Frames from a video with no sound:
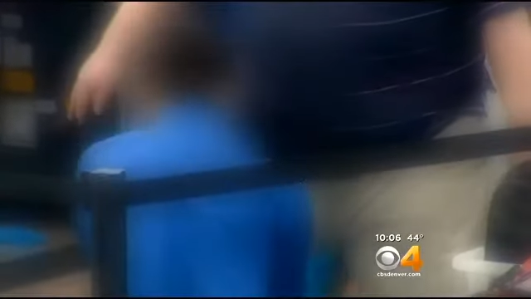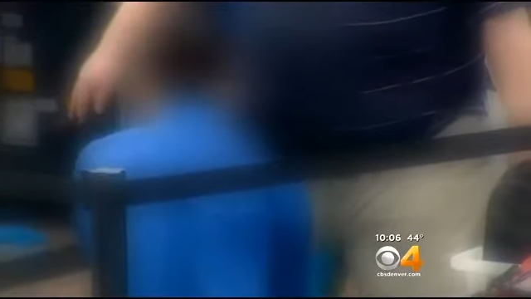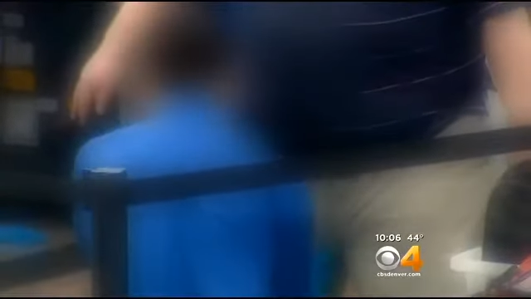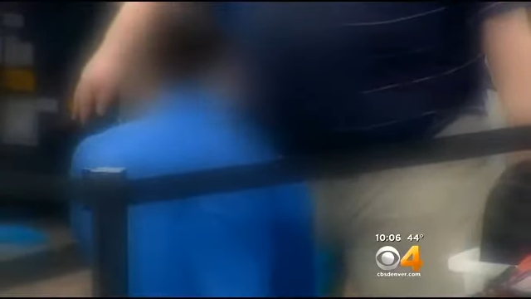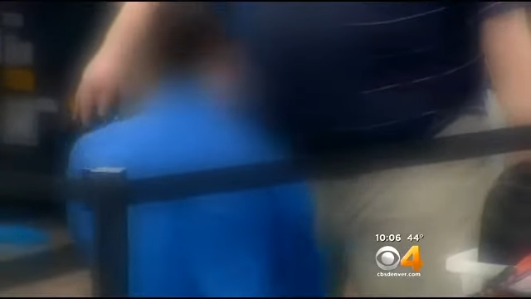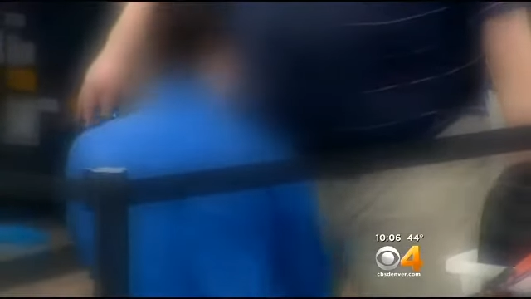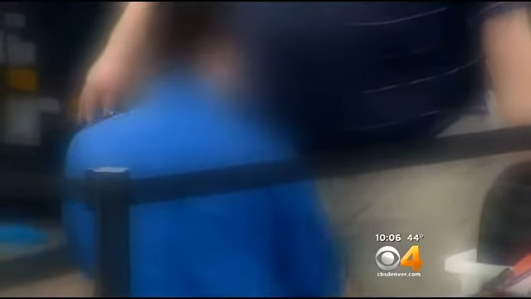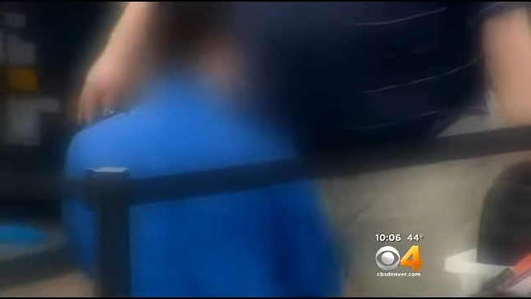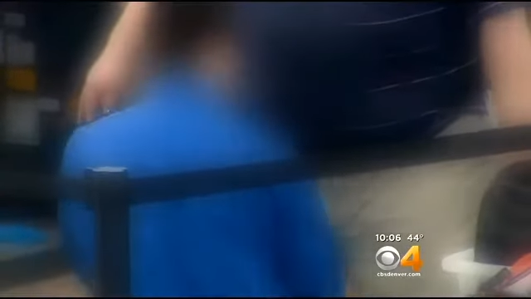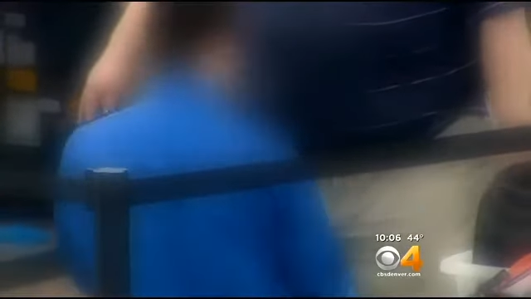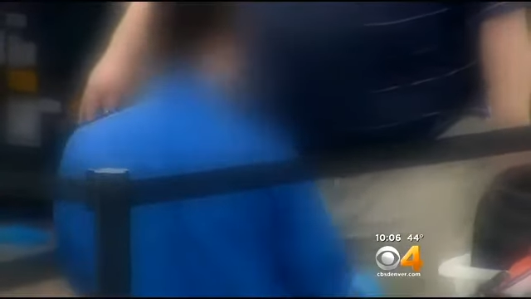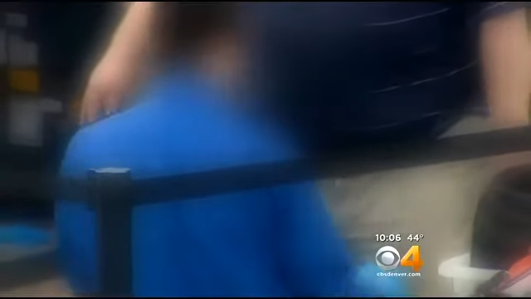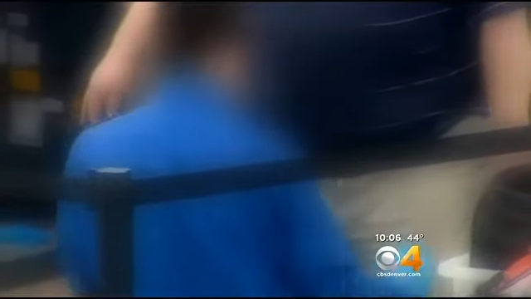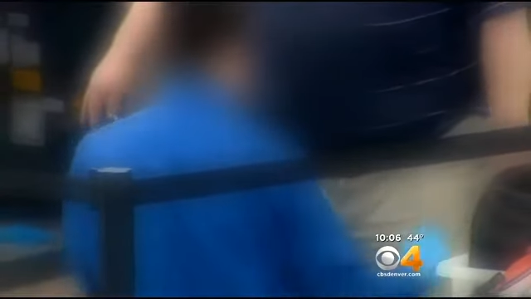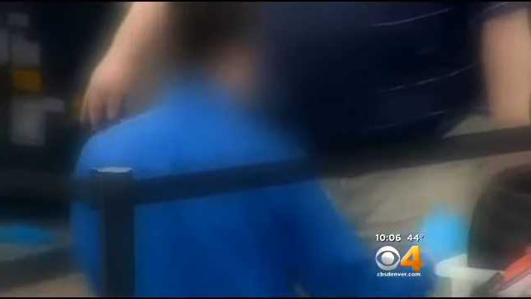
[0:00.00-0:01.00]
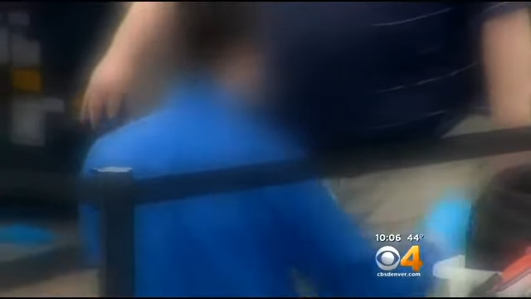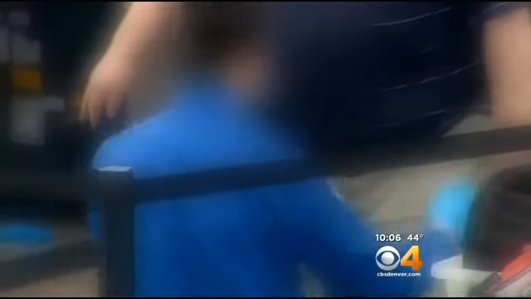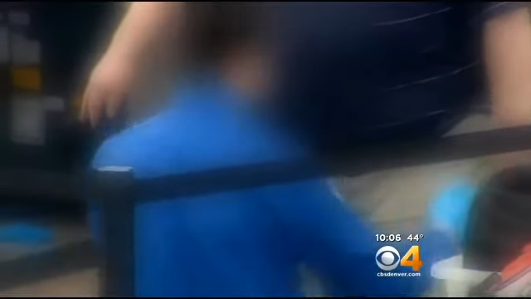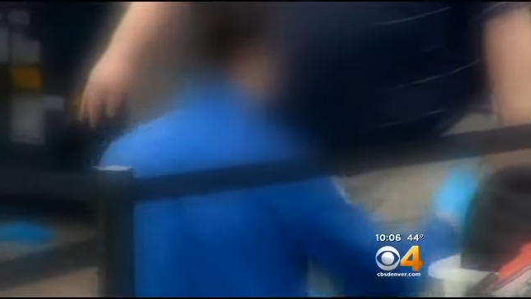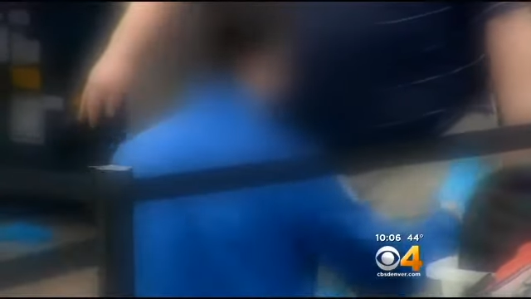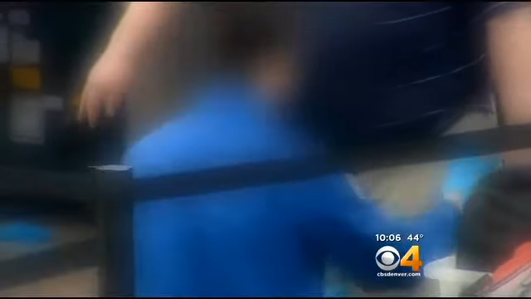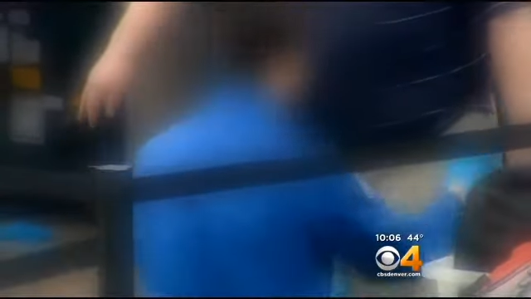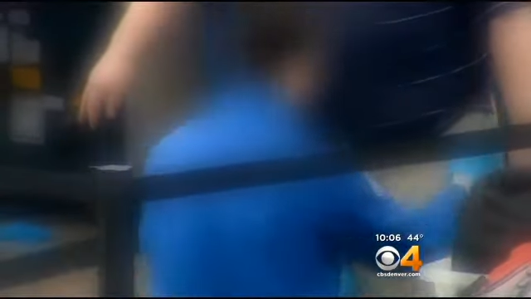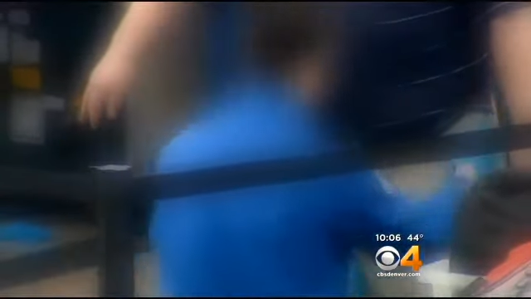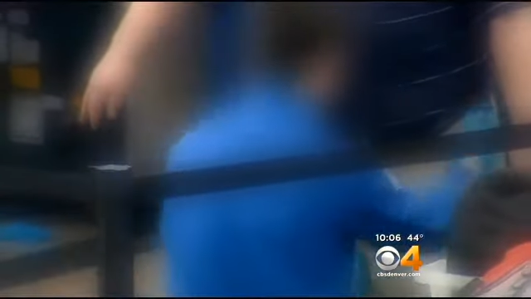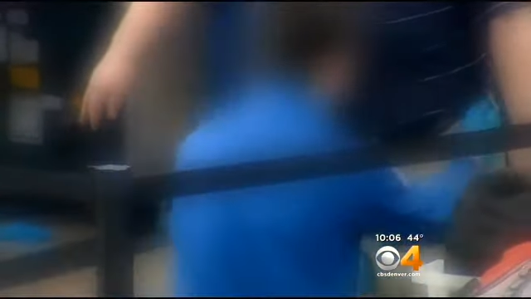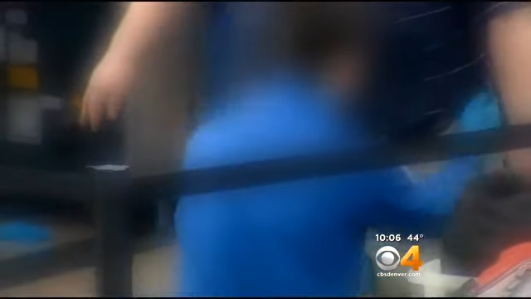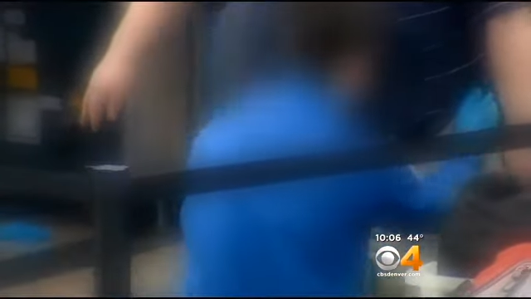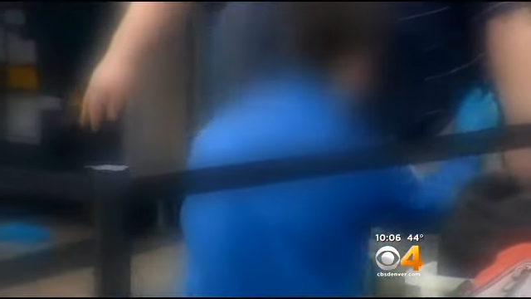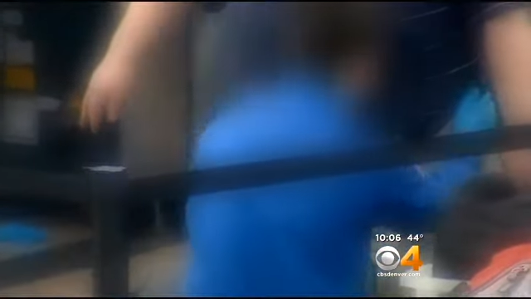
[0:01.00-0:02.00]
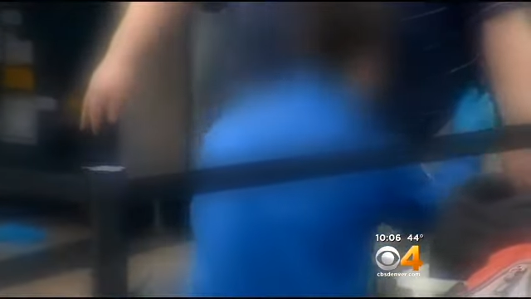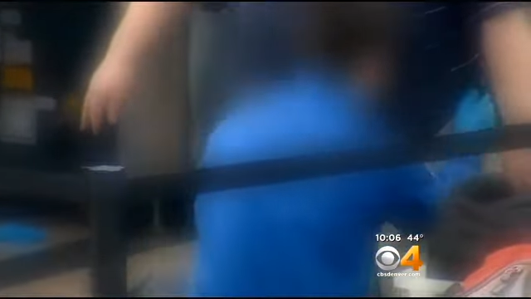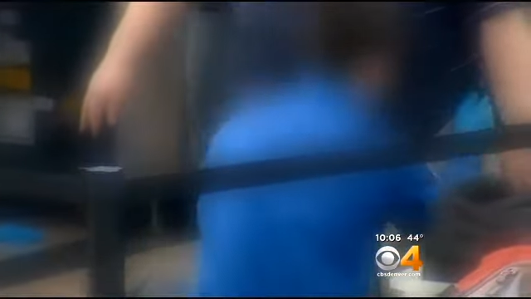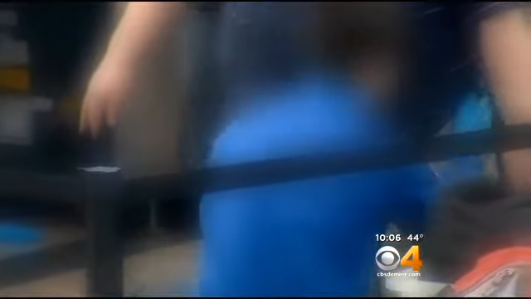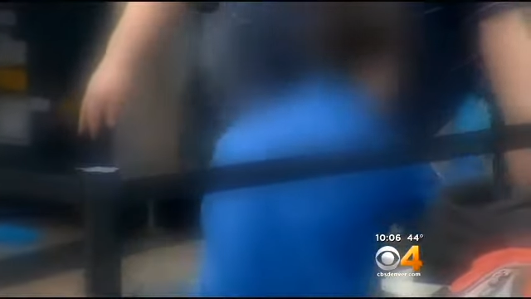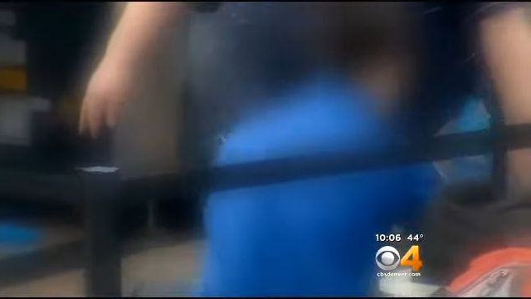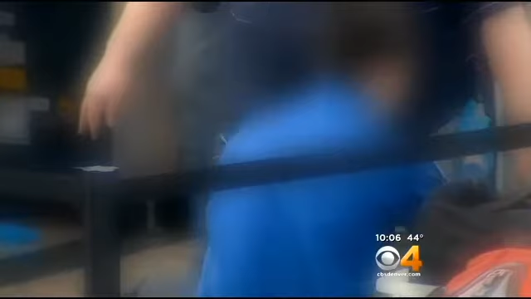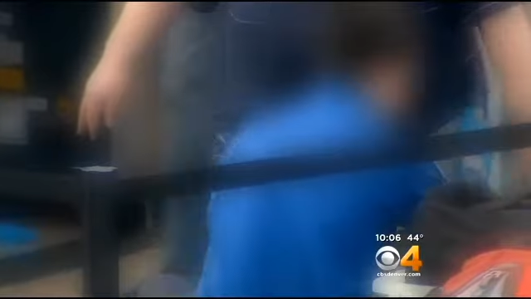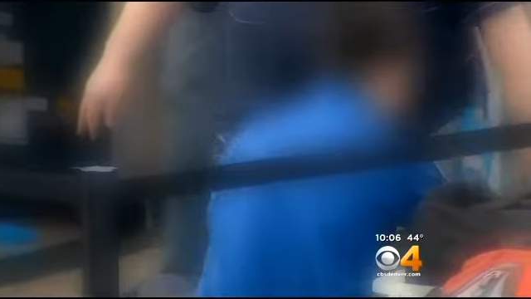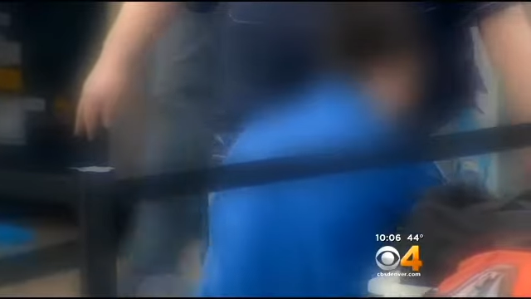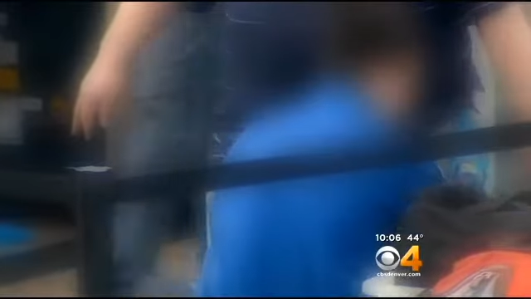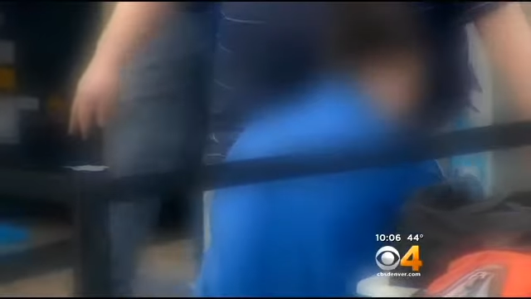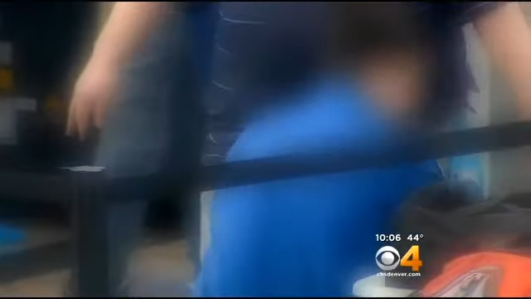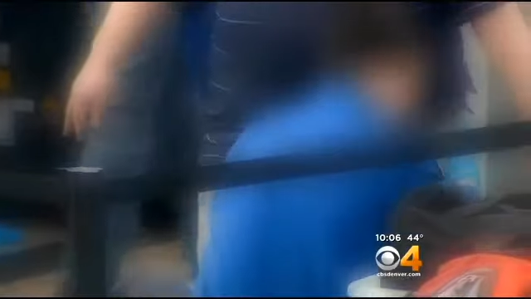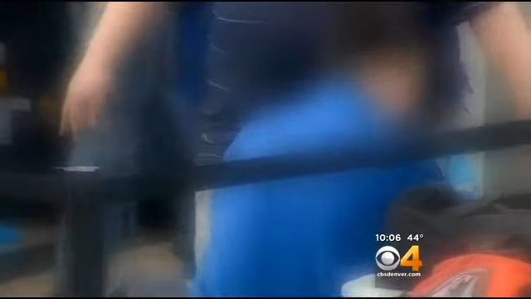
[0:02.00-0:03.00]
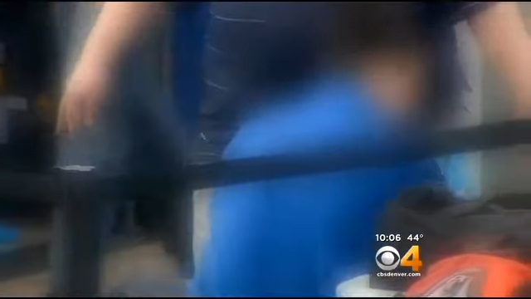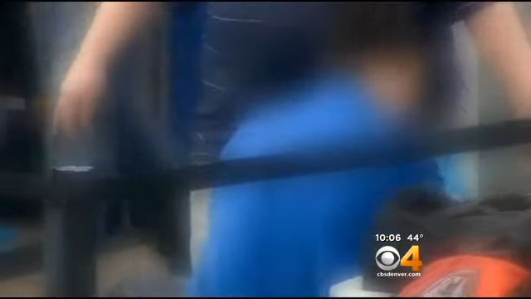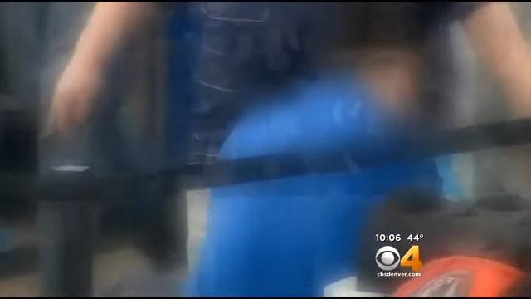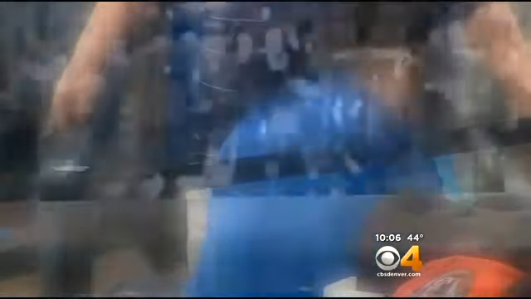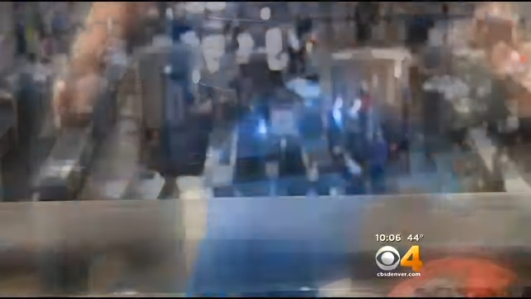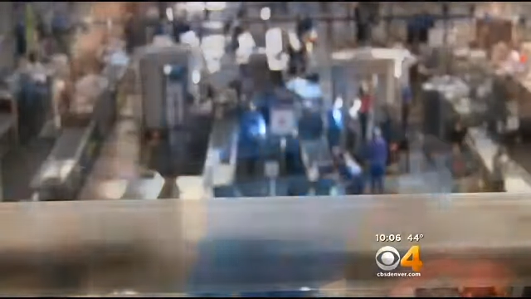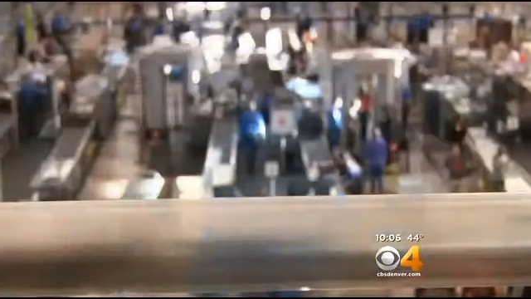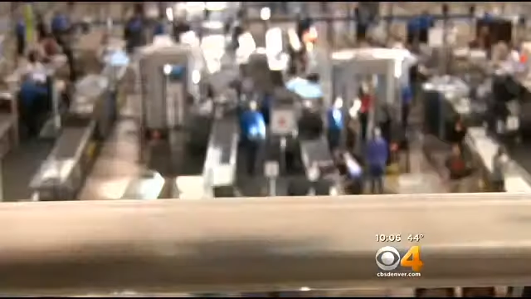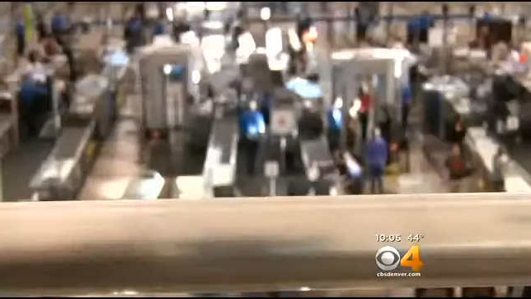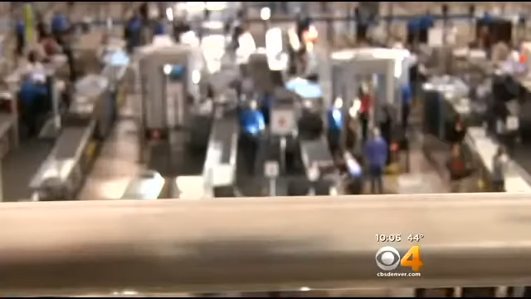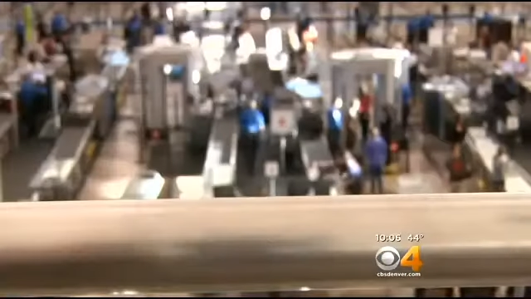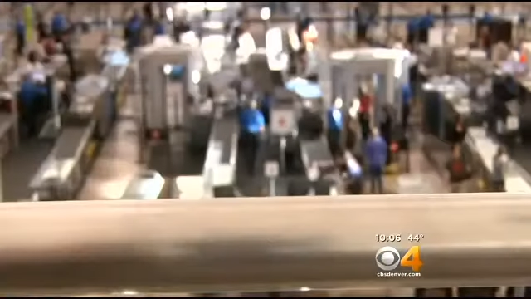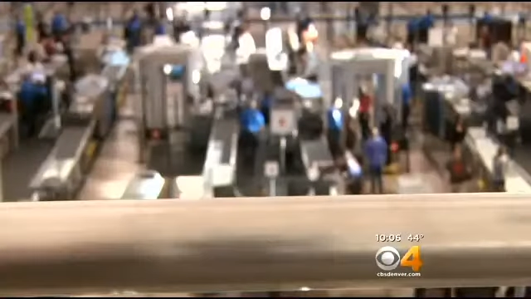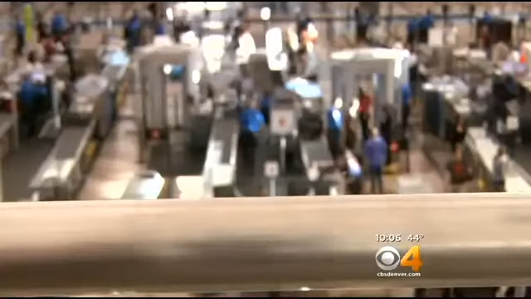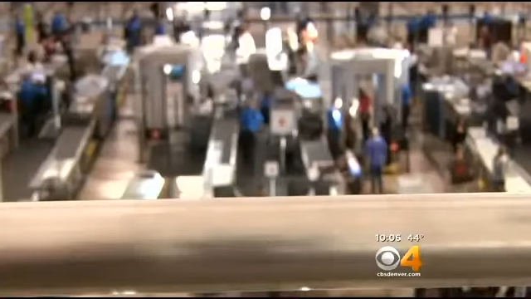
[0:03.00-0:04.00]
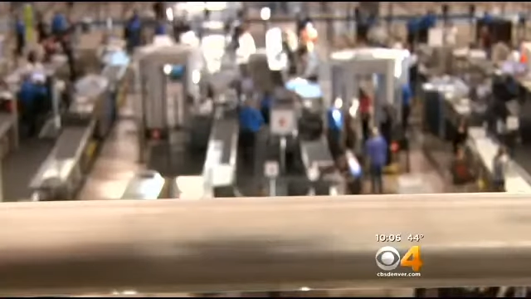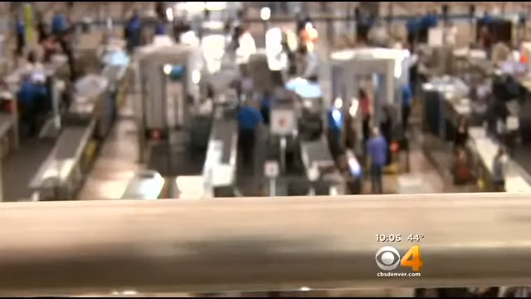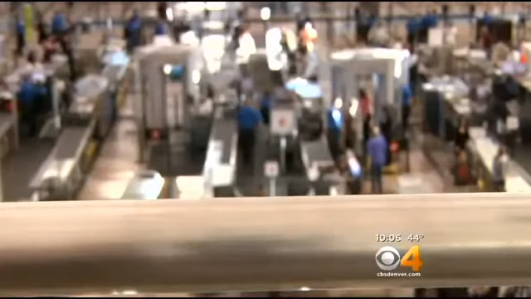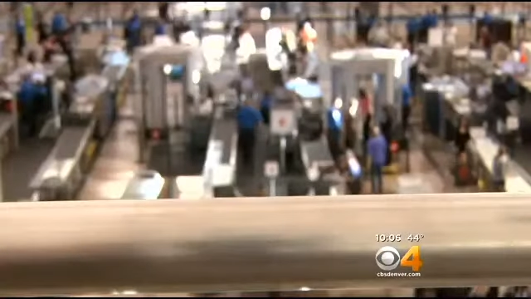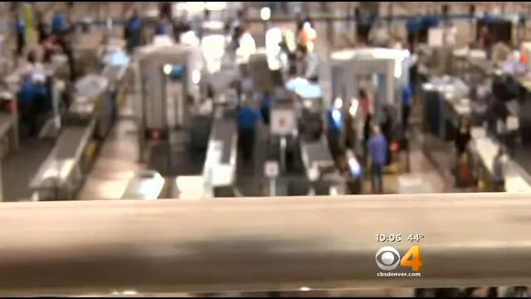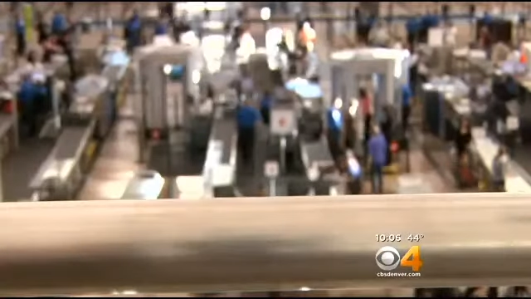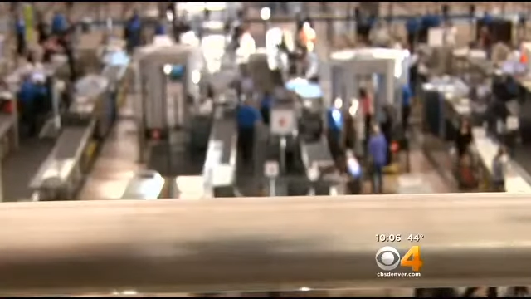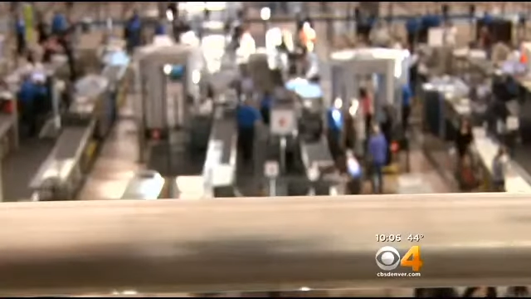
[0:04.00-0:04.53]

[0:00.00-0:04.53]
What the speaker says: Nobody's mouth can be seen.